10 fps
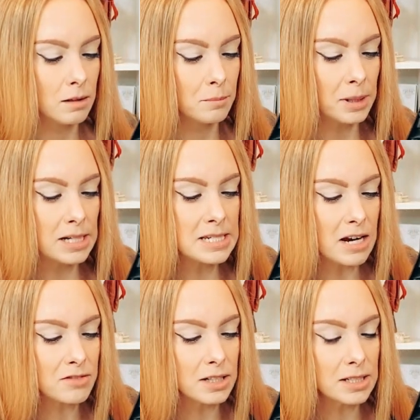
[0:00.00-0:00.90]
but it
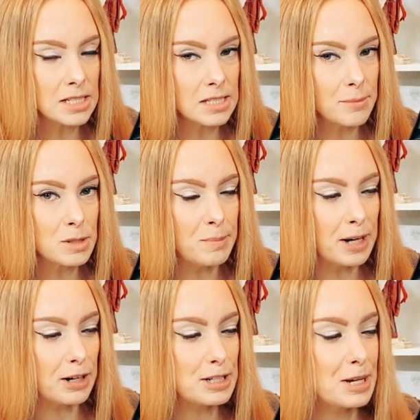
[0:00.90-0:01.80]
definitely seems
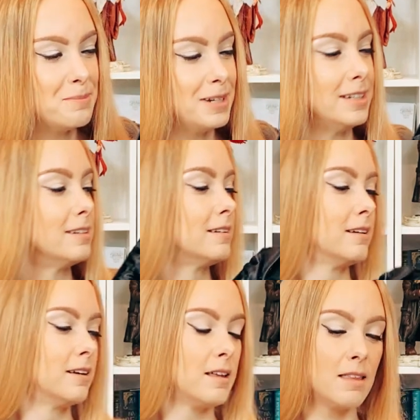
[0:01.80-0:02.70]
bigger to me
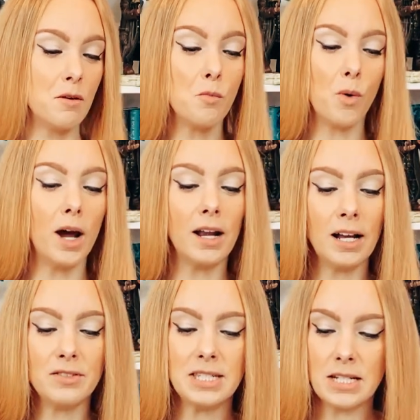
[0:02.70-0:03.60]
than what
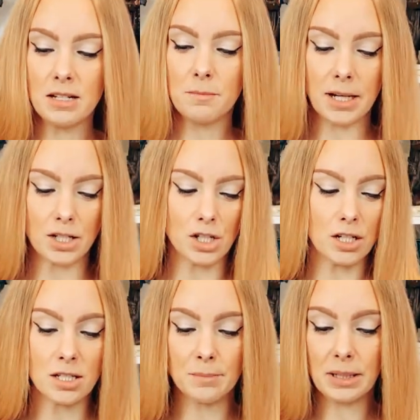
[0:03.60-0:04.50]
I've seen in
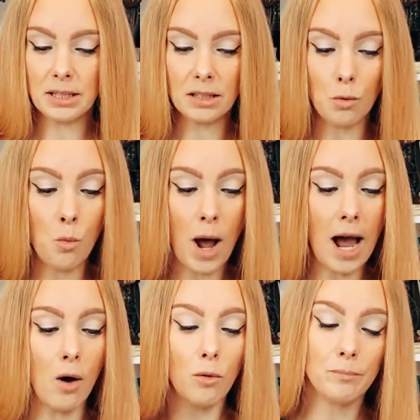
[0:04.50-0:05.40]
pictures, but
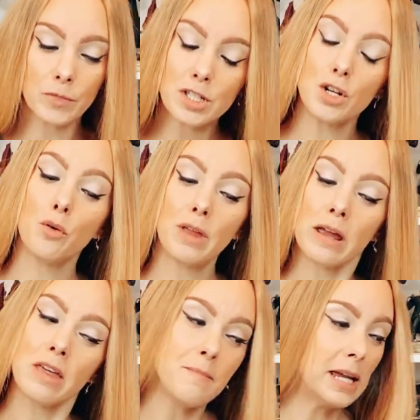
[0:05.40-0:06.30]
wow. So they,
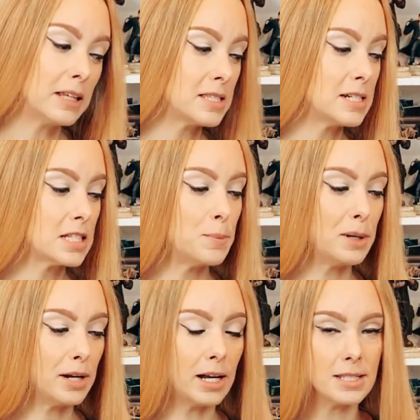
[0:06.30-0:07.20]
they make this an
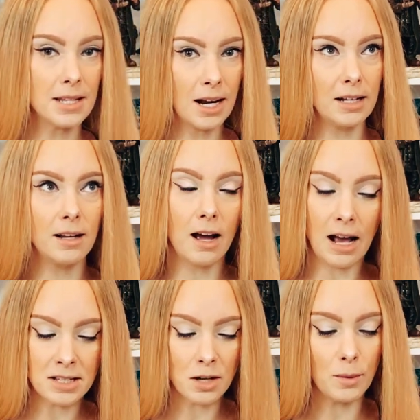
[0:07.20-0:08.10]
experience, and
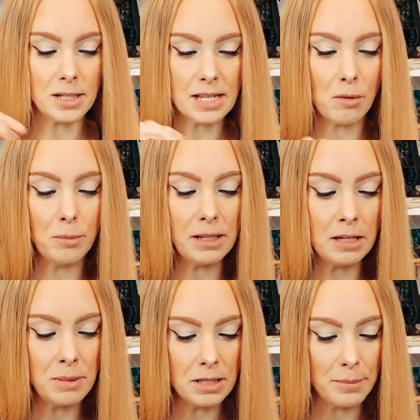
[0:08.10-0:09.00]
as always, I will be
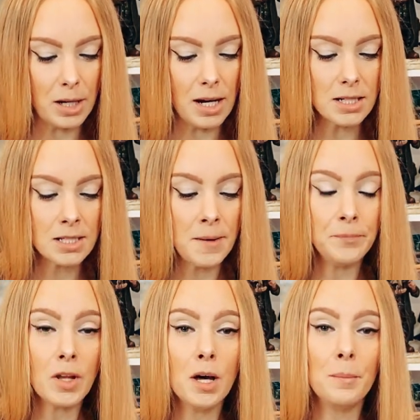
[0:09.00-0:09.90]
keeping the box,
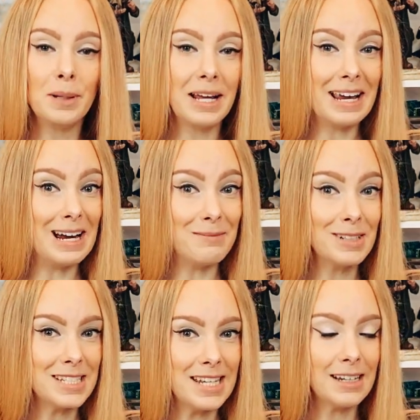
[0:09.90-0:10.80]
but I am
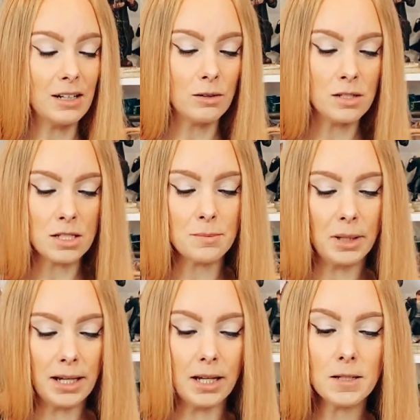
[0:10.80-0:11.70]
gonna take it out and
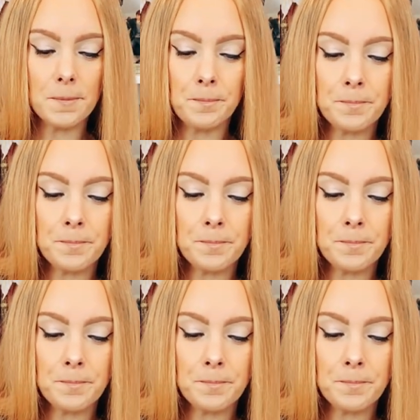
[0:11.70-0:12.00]
display it.